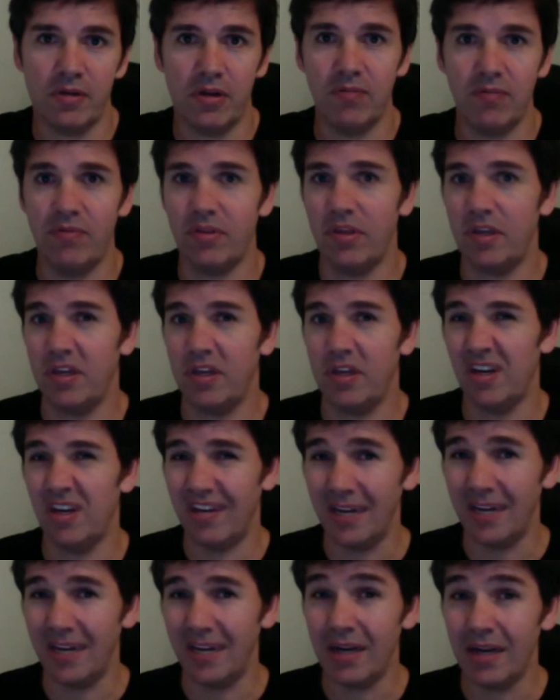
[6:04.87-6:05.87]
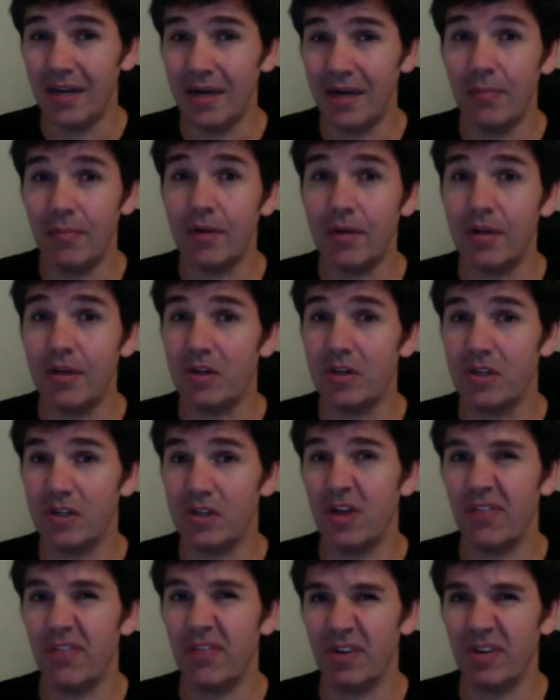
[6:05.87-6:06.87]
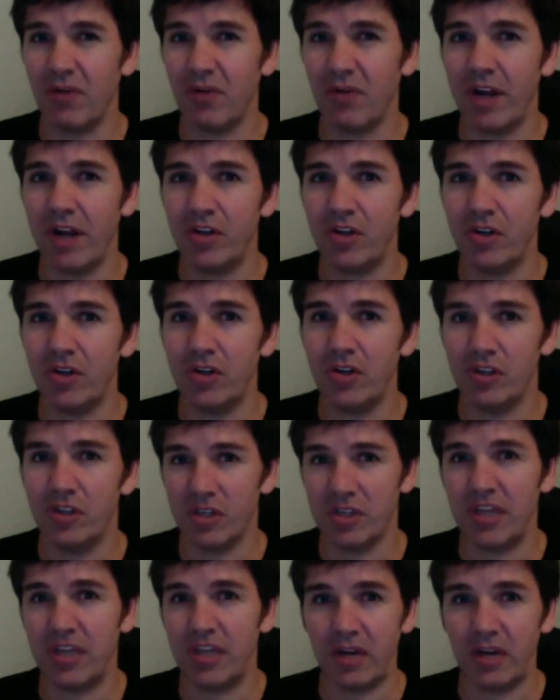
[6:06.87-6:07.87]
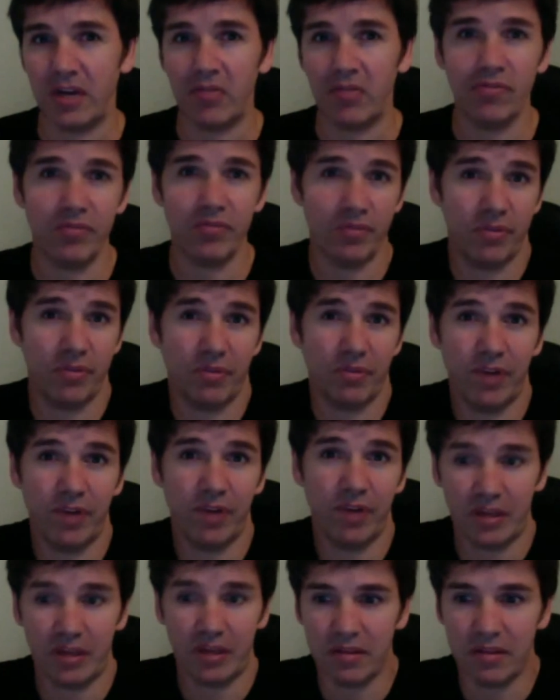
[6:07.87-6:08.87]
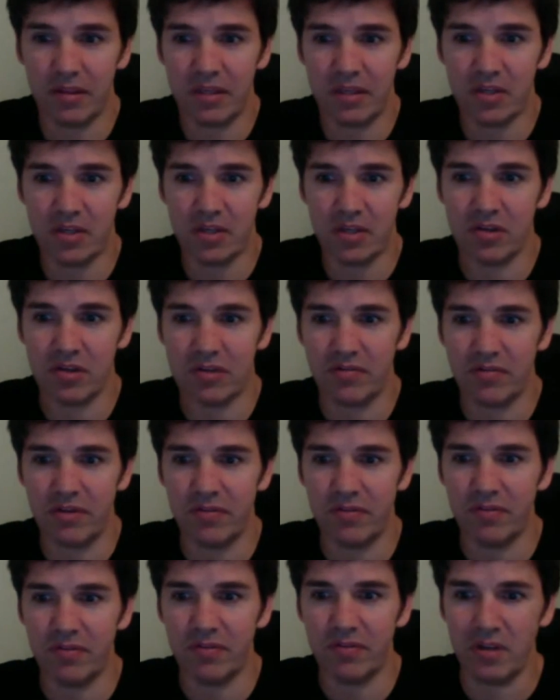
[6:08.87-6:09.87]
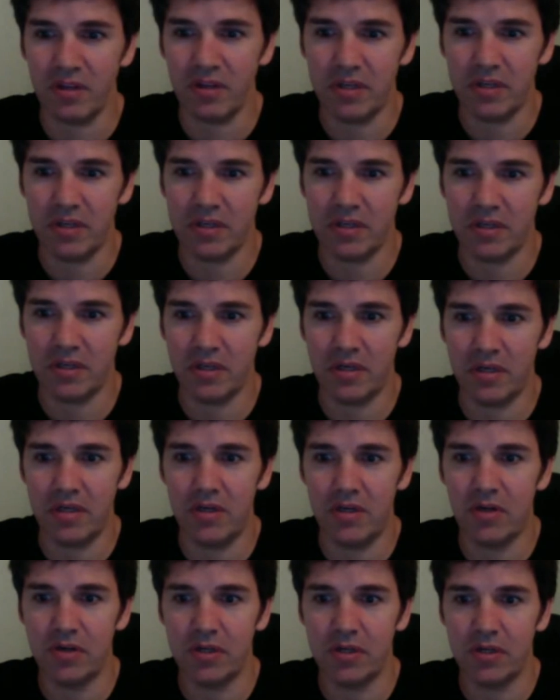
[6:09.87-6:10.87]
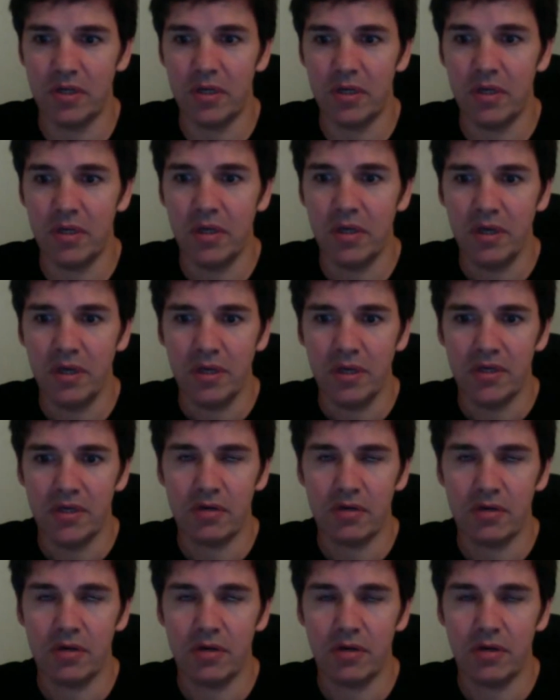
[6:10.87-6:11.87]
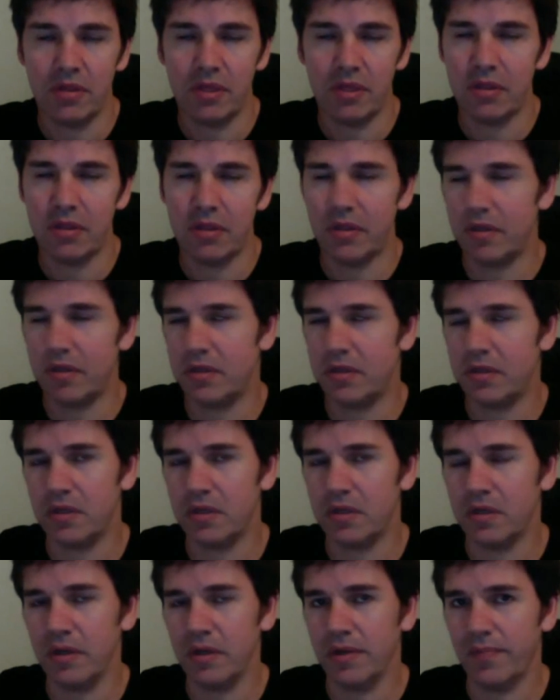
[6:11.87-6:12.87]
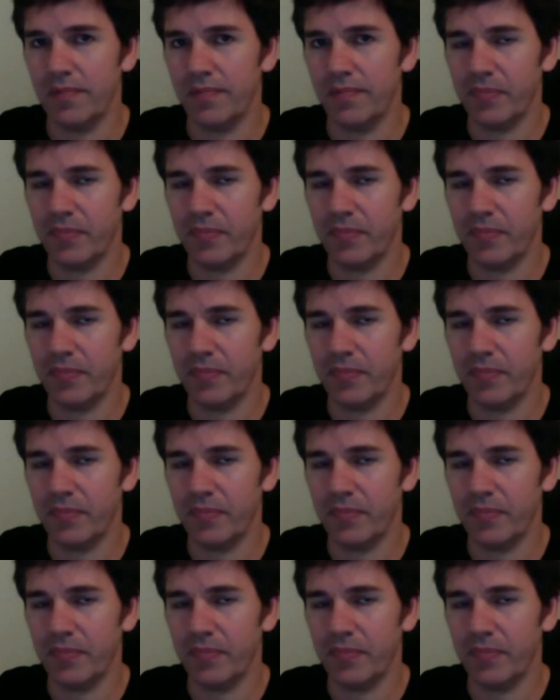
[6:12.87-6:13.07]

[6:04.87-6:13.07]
even that you need it, but it's just kind of a gratitude. You're just thankful for the fact that these guys have given you this and you're using it. So I think there's the